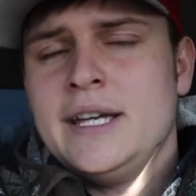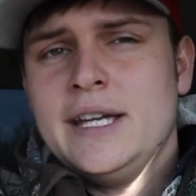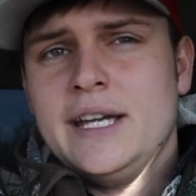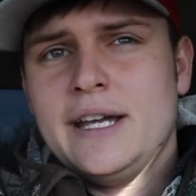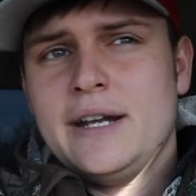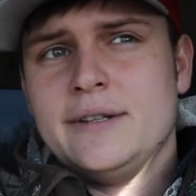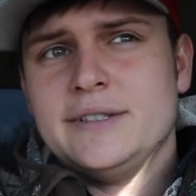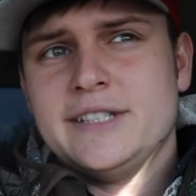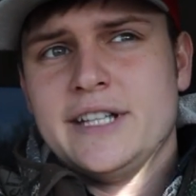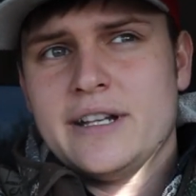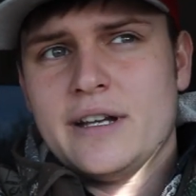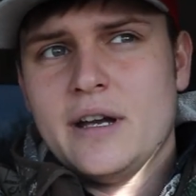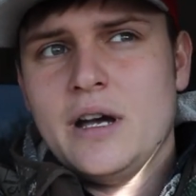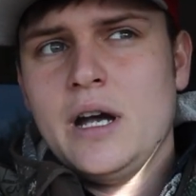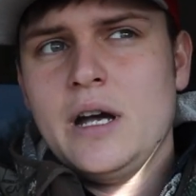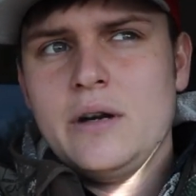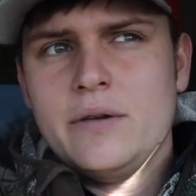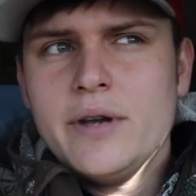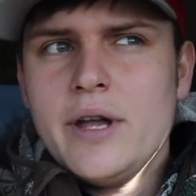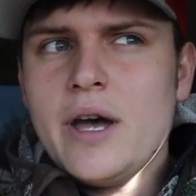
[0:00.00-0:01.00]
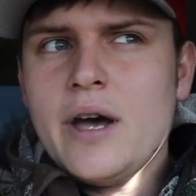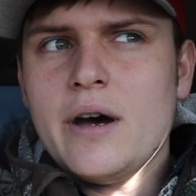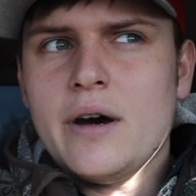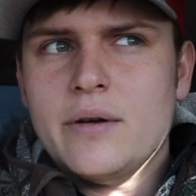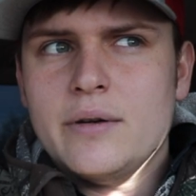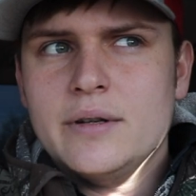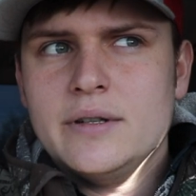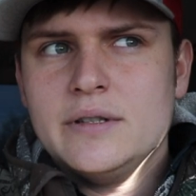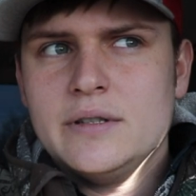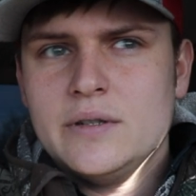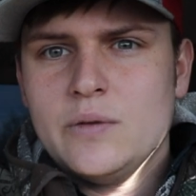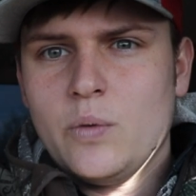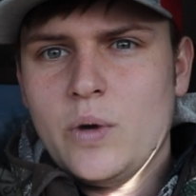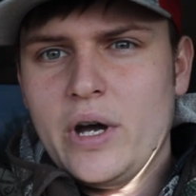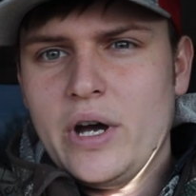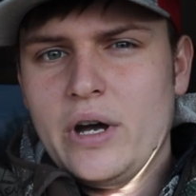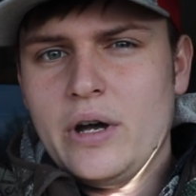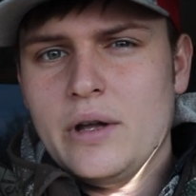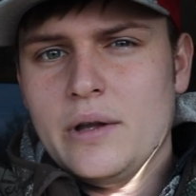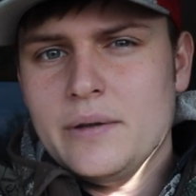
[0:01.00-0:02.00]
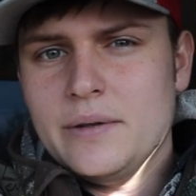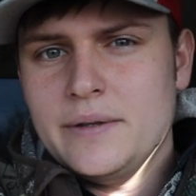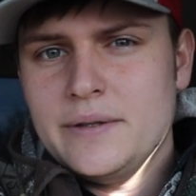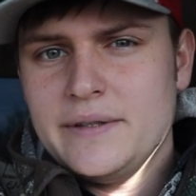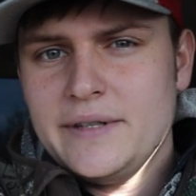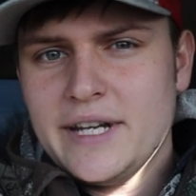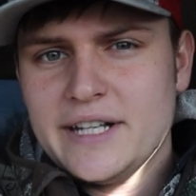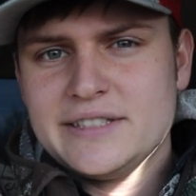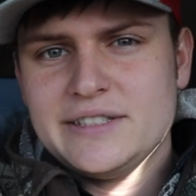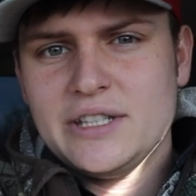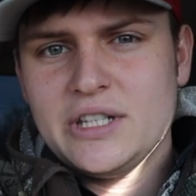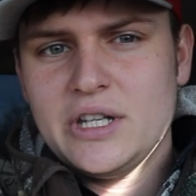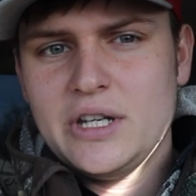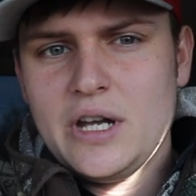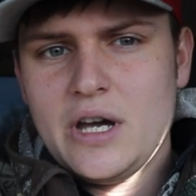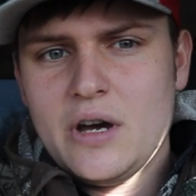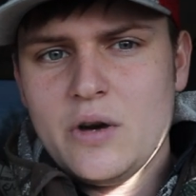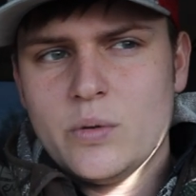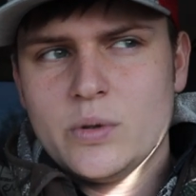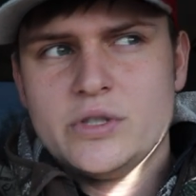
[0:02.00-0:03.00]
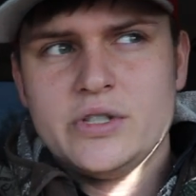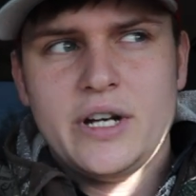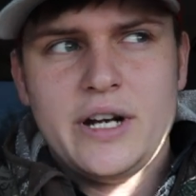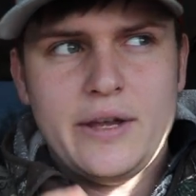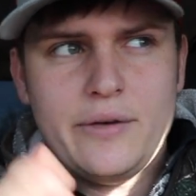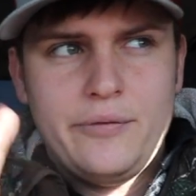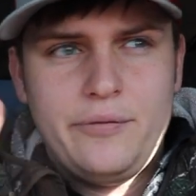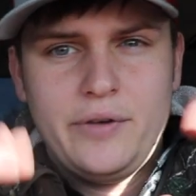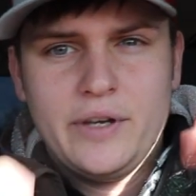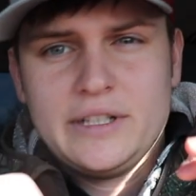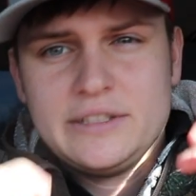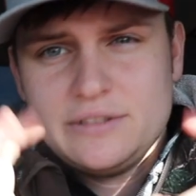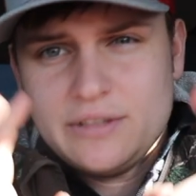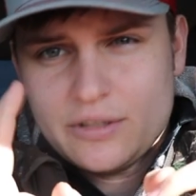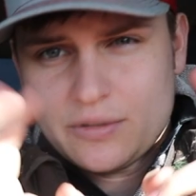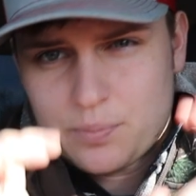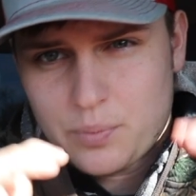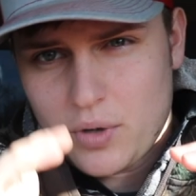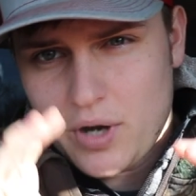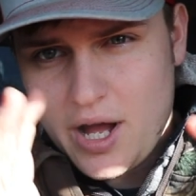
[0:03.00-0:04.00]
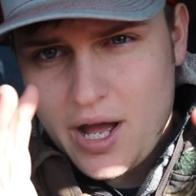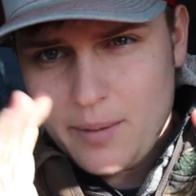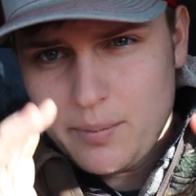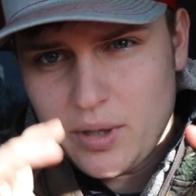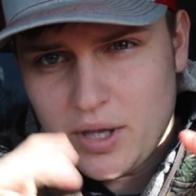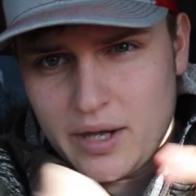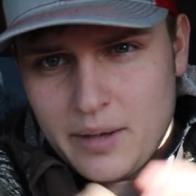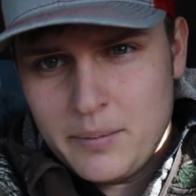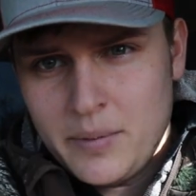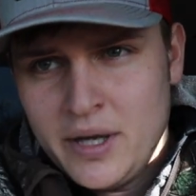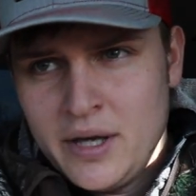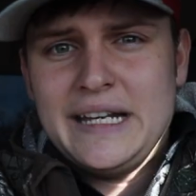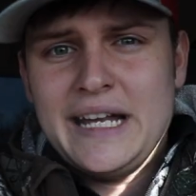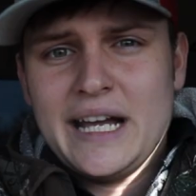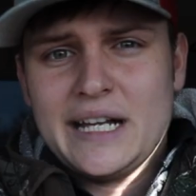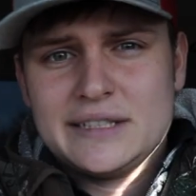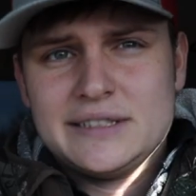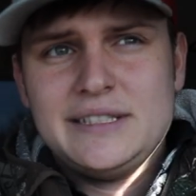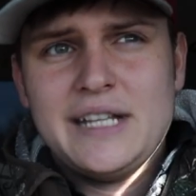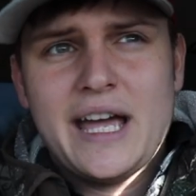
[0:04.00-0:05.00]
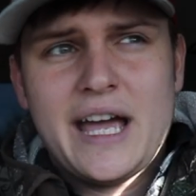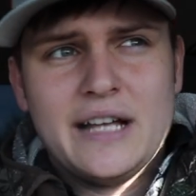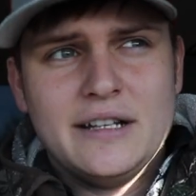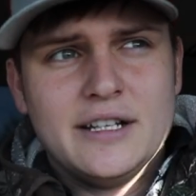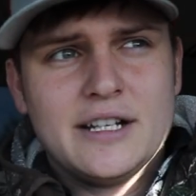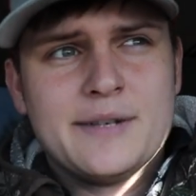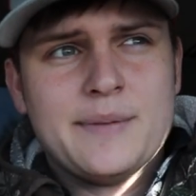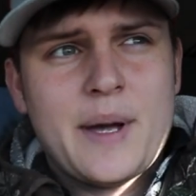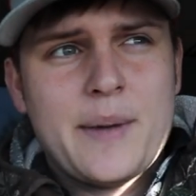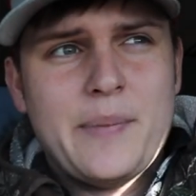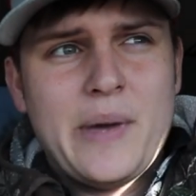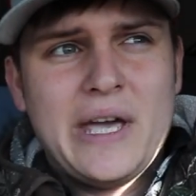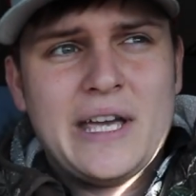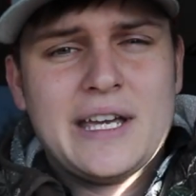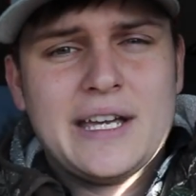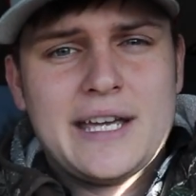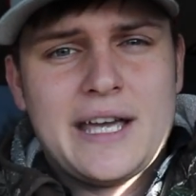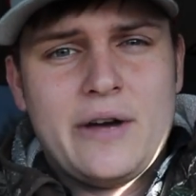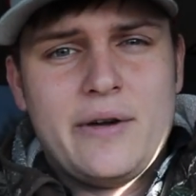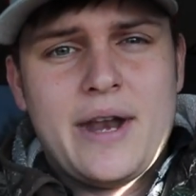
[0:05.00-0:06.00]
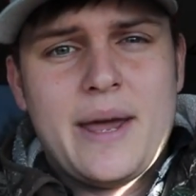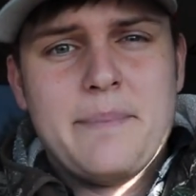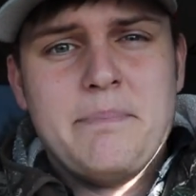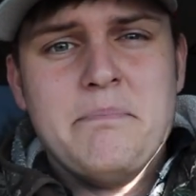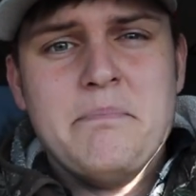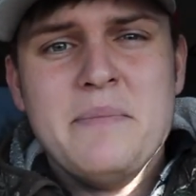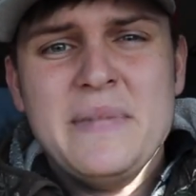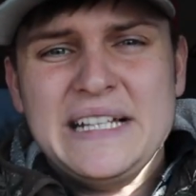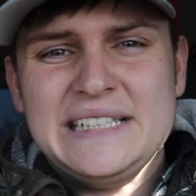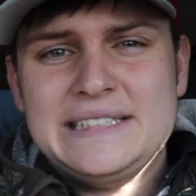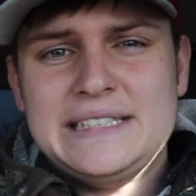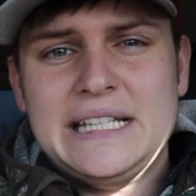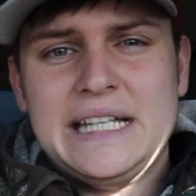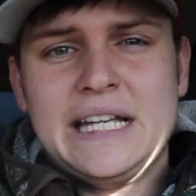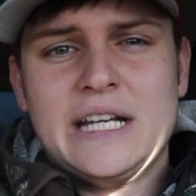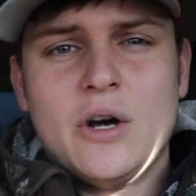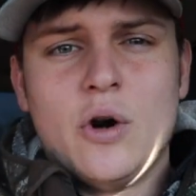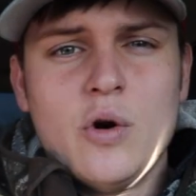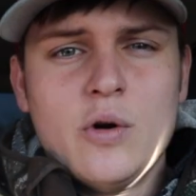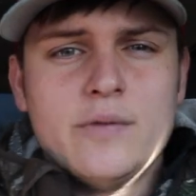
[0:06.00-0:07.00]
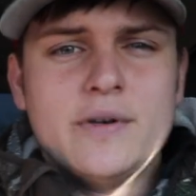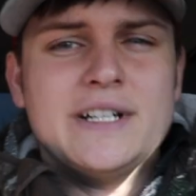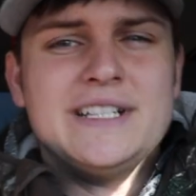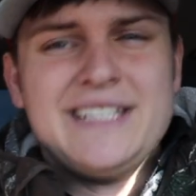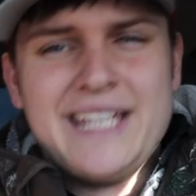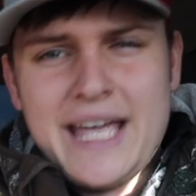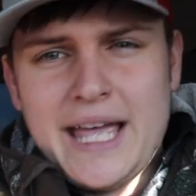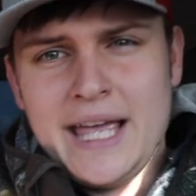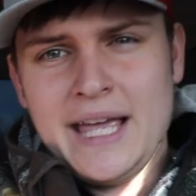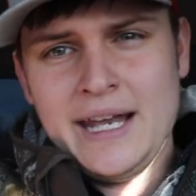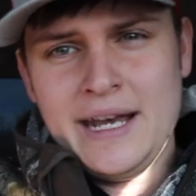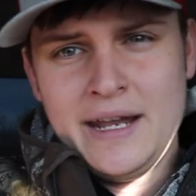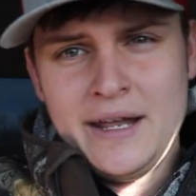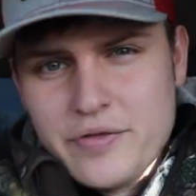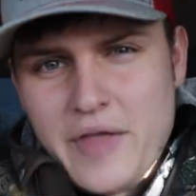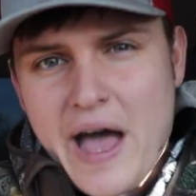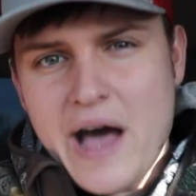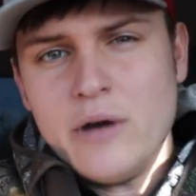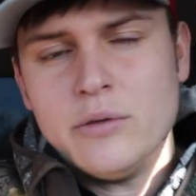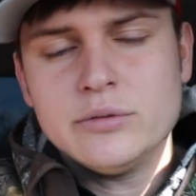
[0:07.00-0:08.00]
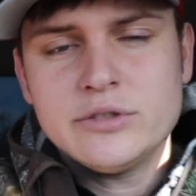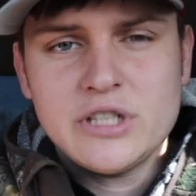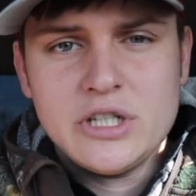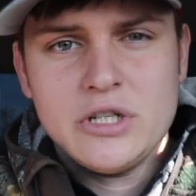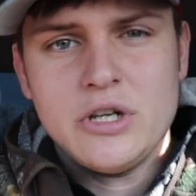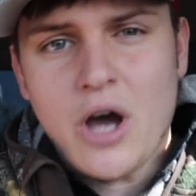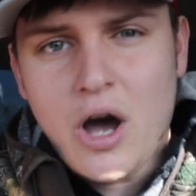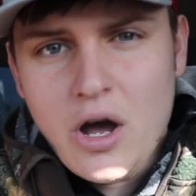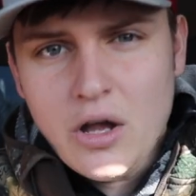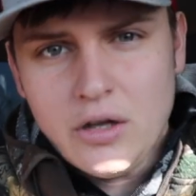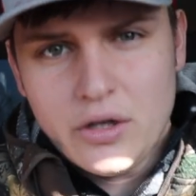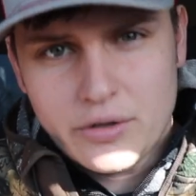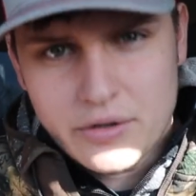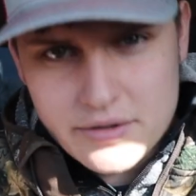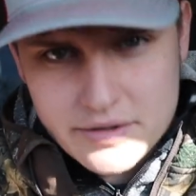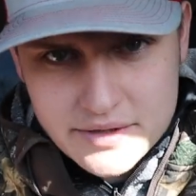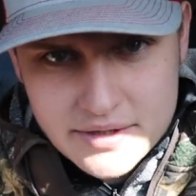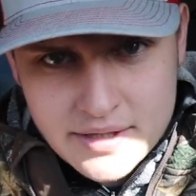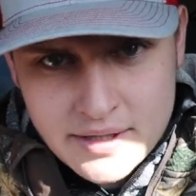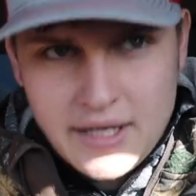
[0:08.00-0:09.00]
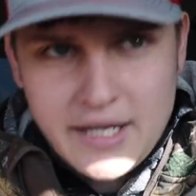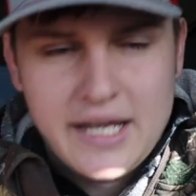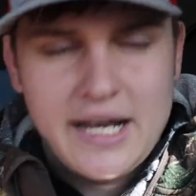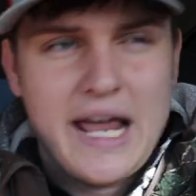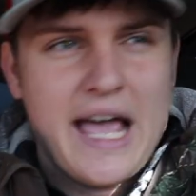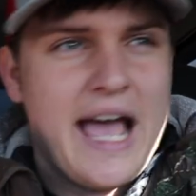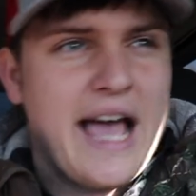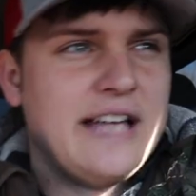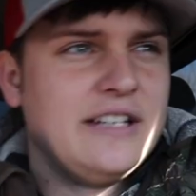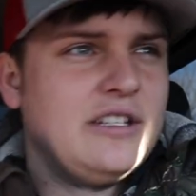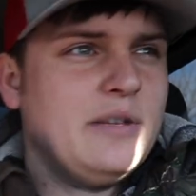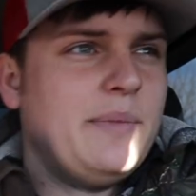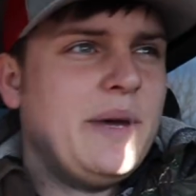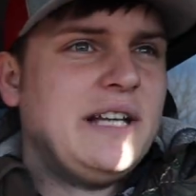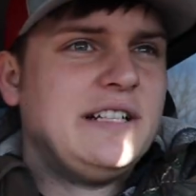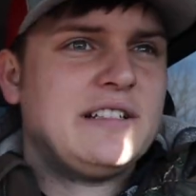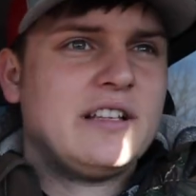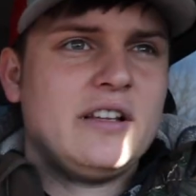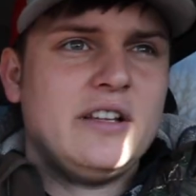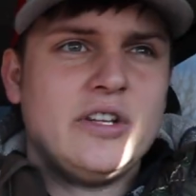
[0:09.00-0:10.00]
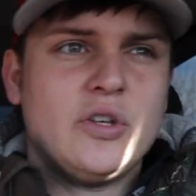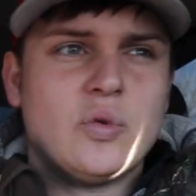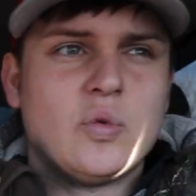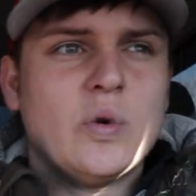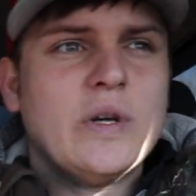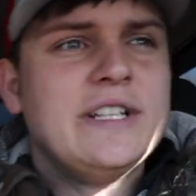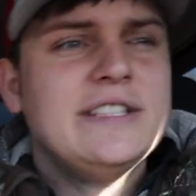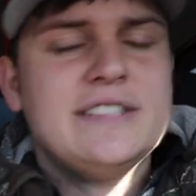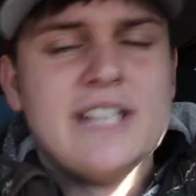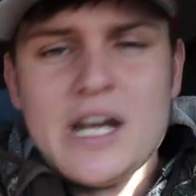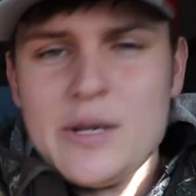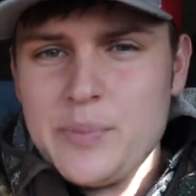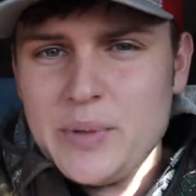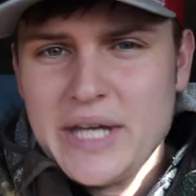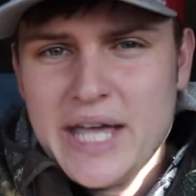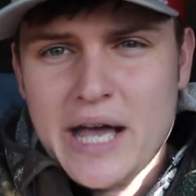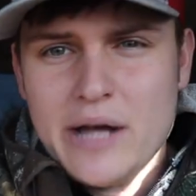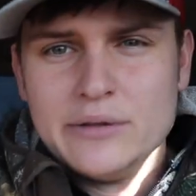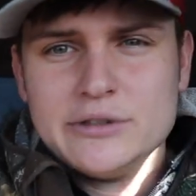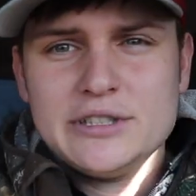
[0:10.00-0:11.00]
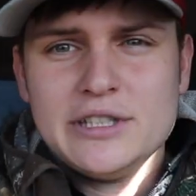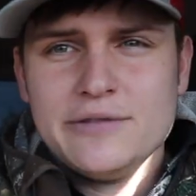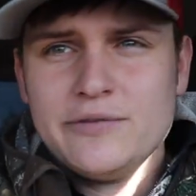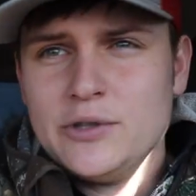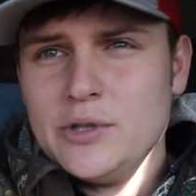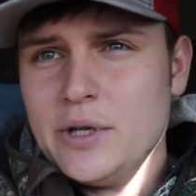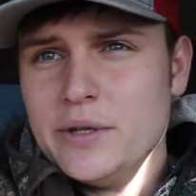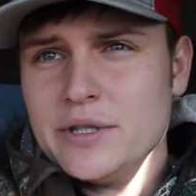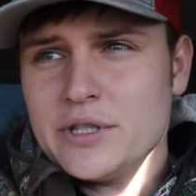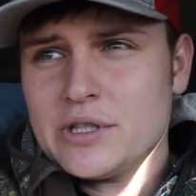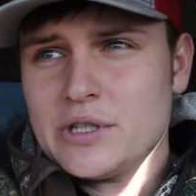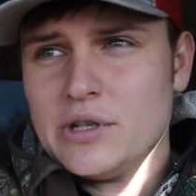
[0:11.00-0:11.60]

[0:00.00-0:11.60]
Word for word: And I was like, oh no. Well, next thing you know, we're trying to fix this problem. Next day I look at my bank account and I'm missing over $10,000, and I had to basically reset up account stuff and all this